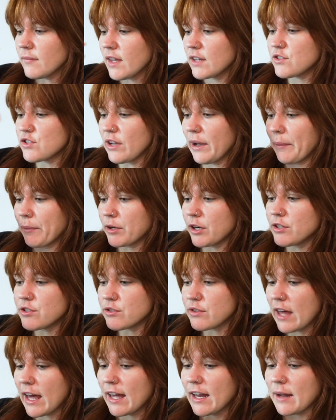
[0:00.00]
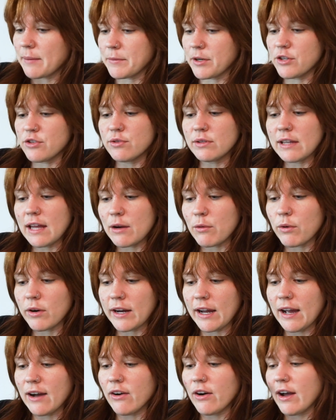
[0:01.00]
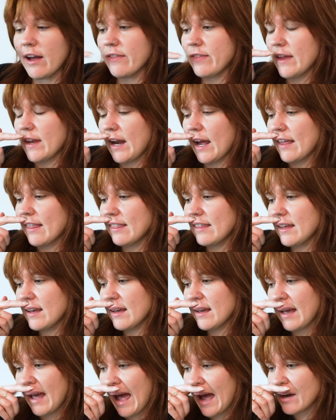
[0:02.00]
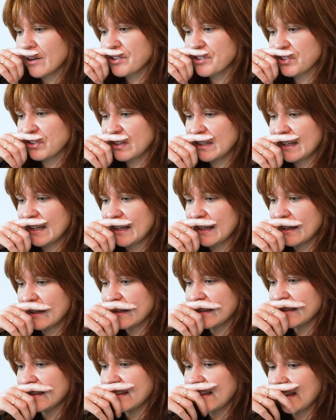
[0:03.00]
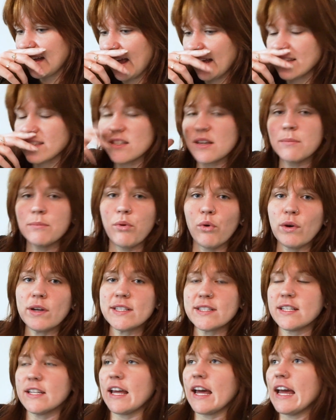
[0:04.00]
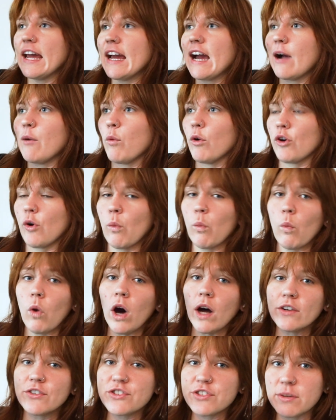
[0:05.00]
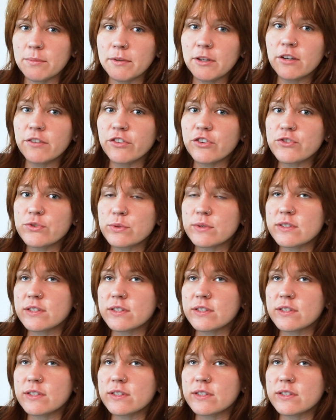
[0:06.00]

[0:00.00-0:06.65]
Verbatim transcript: So yeah, I want to do that. I'm going to do a leg workout and then I think actually at some point today, I want to watch some interviews with